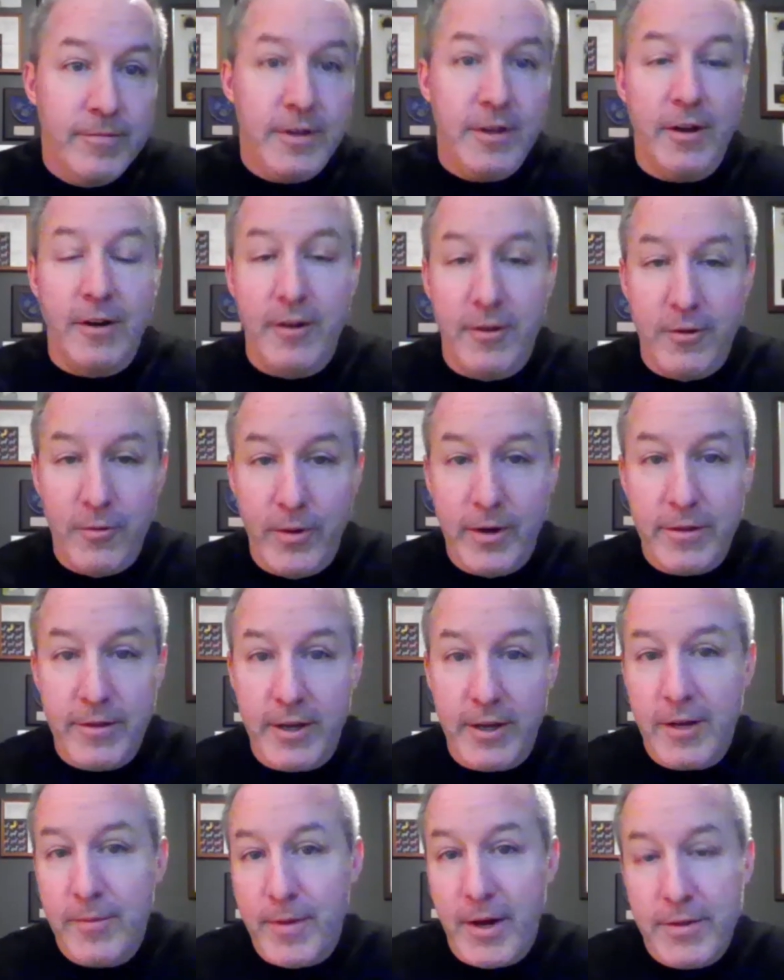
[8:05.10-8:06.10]
Another way to
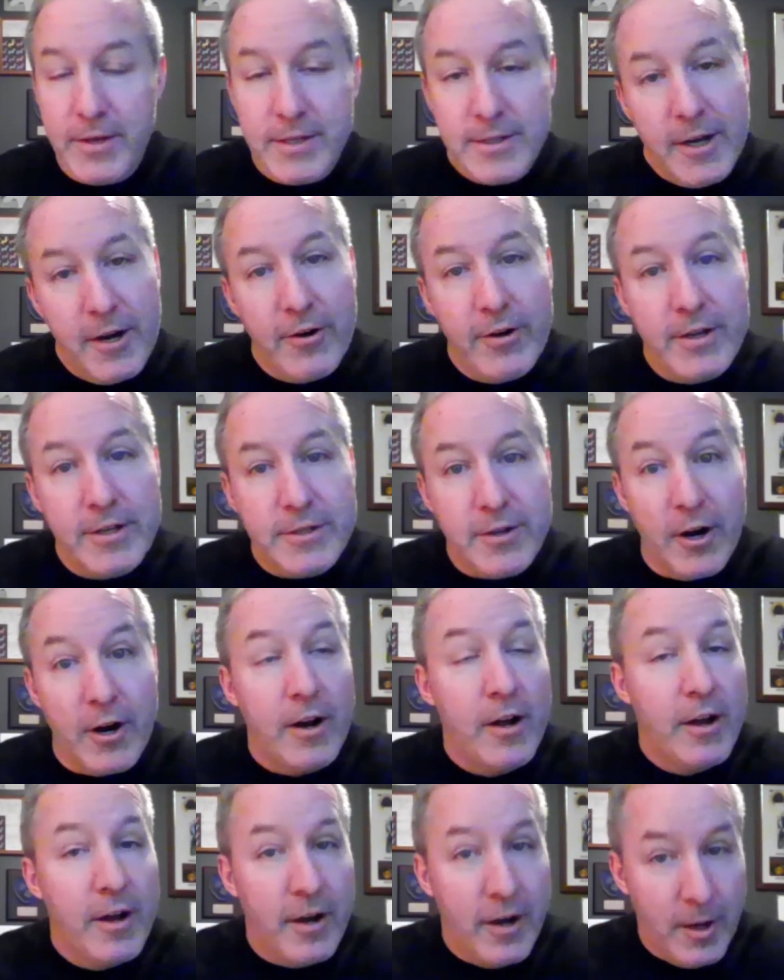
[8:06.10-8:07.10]
think about these areas are
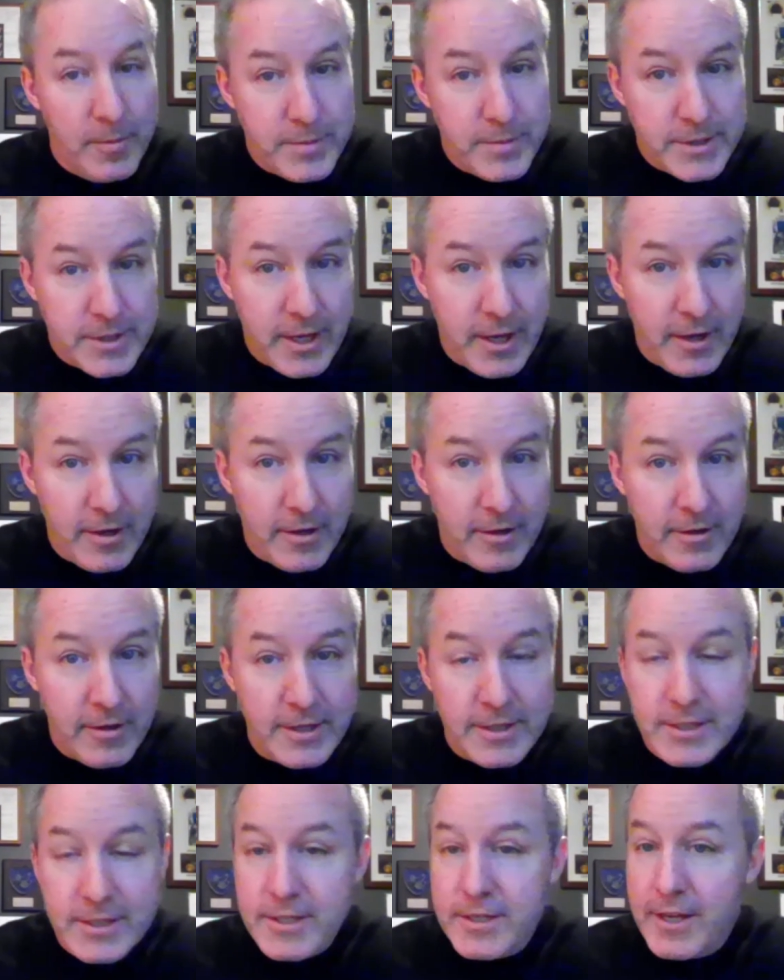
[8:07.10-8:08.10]
upscale
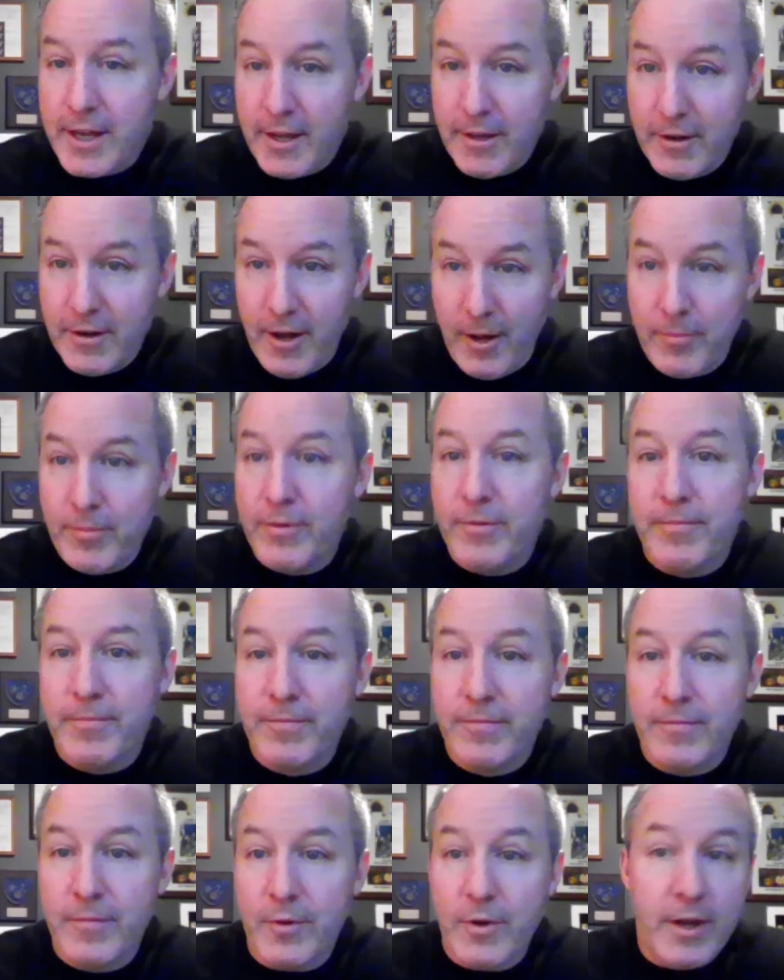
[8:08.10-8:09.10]
and scaled up.
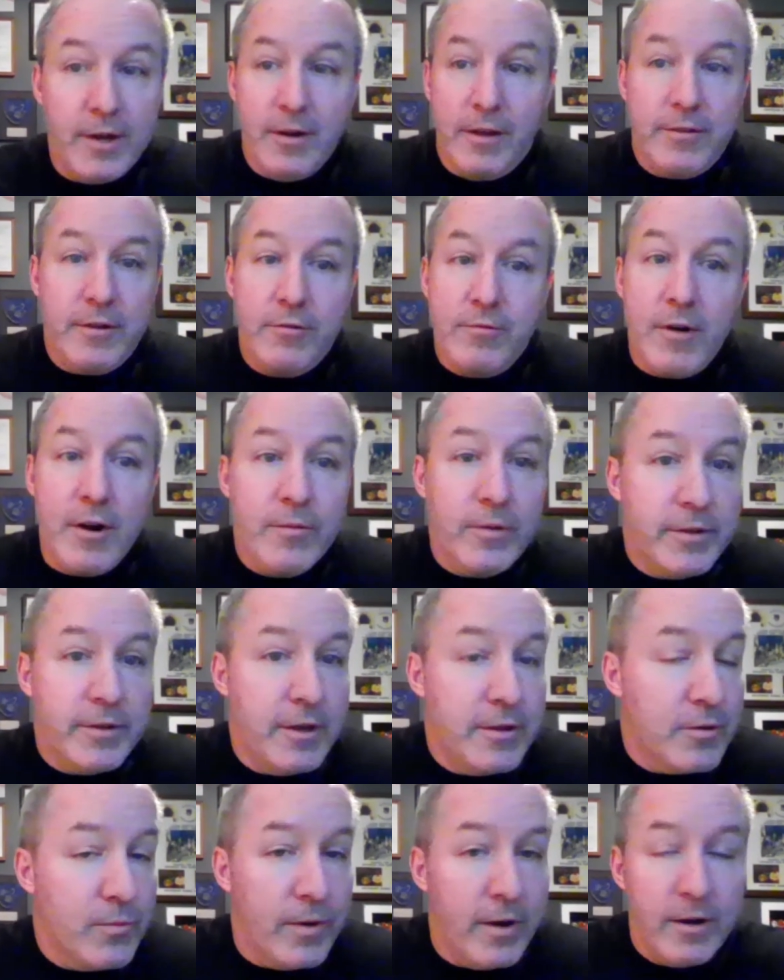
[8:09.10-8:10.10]
Okay, nothing wrong with
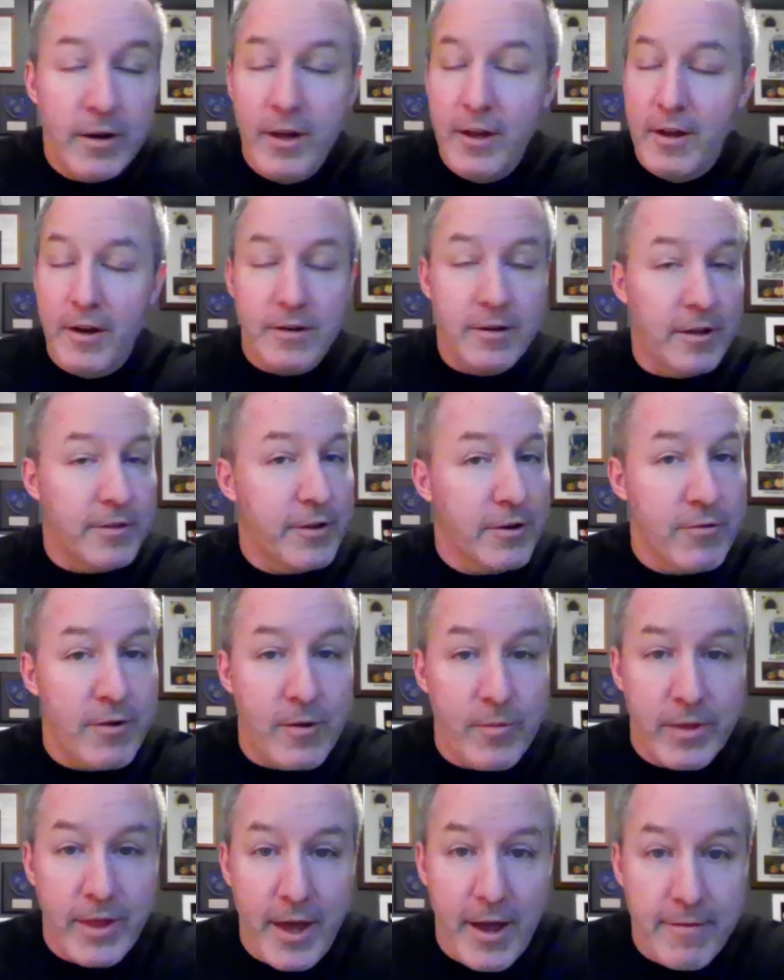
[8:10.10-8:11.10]
either one, nothing wrong
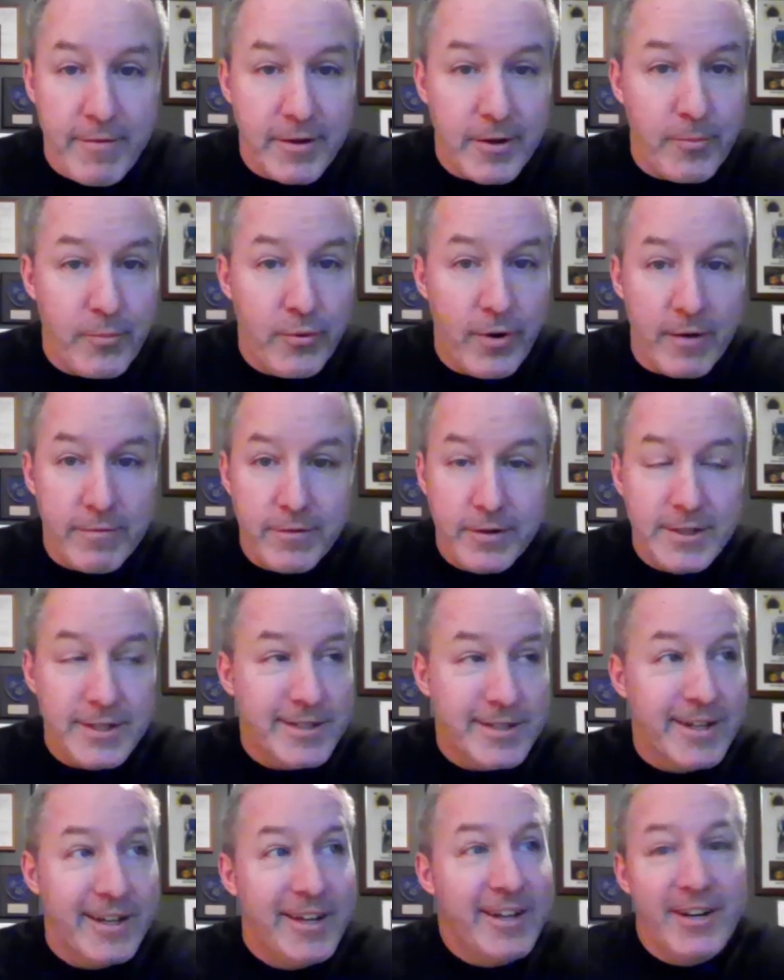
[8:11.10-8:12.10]
with having a
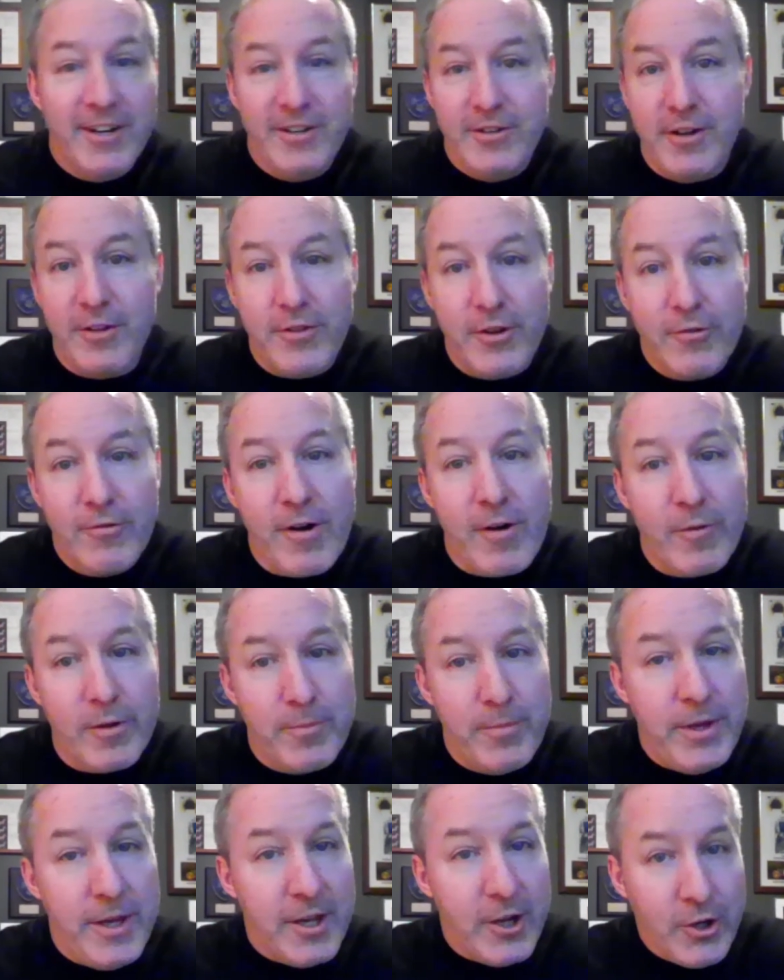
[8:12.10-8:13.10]
preference, nothing wrong with
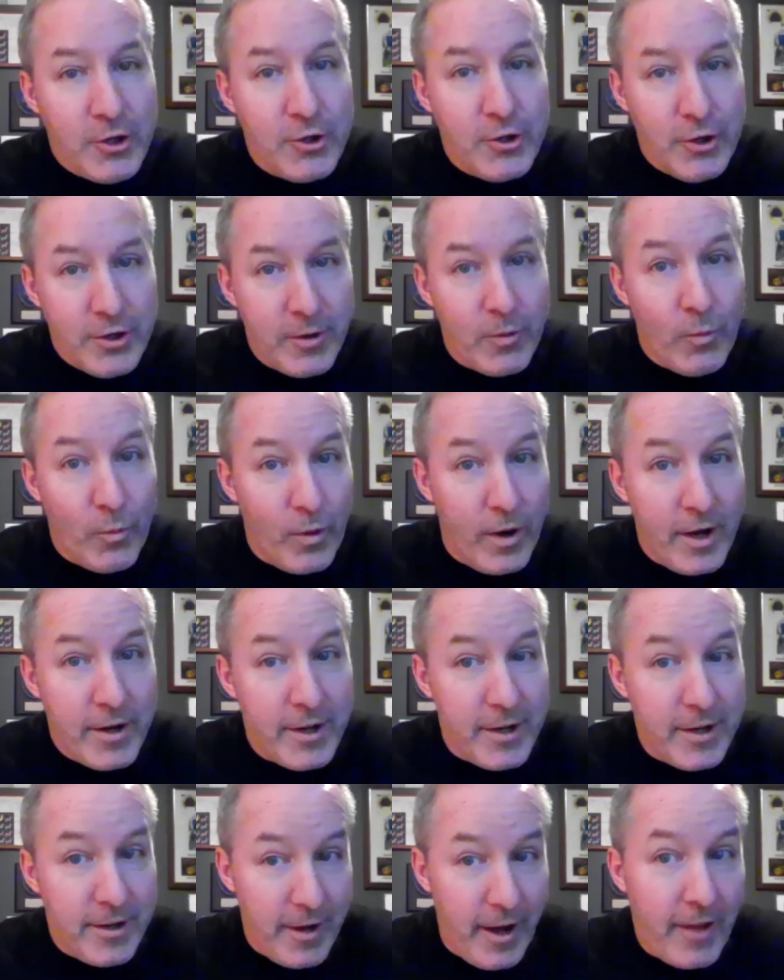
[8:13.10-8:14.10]
being good at one
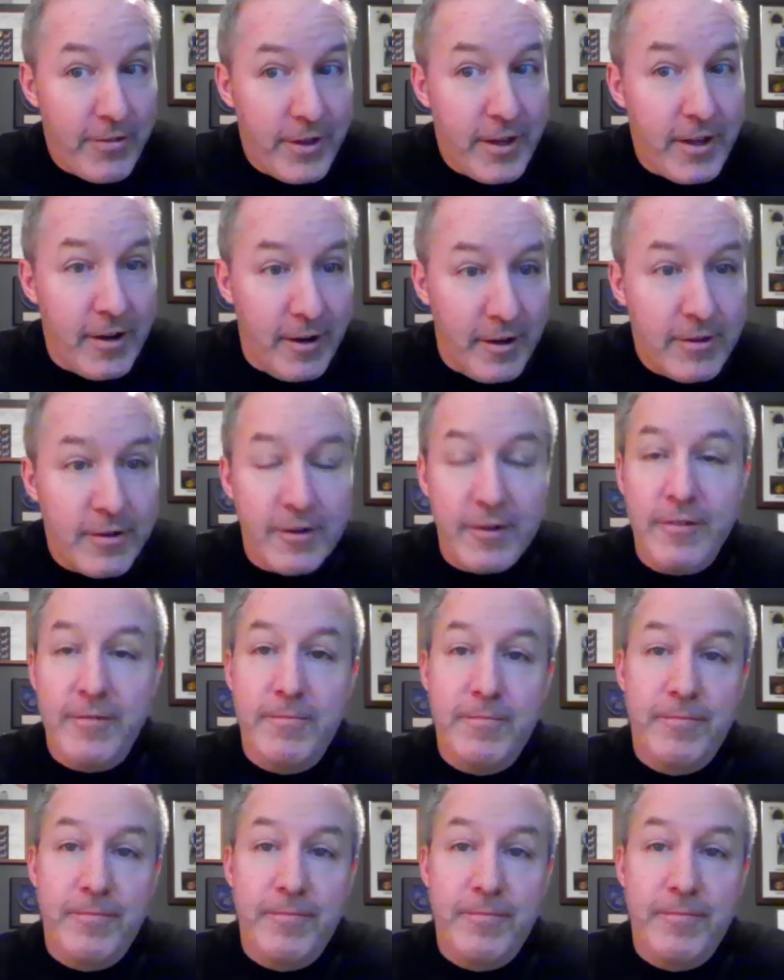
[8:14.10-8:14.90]
and not the other.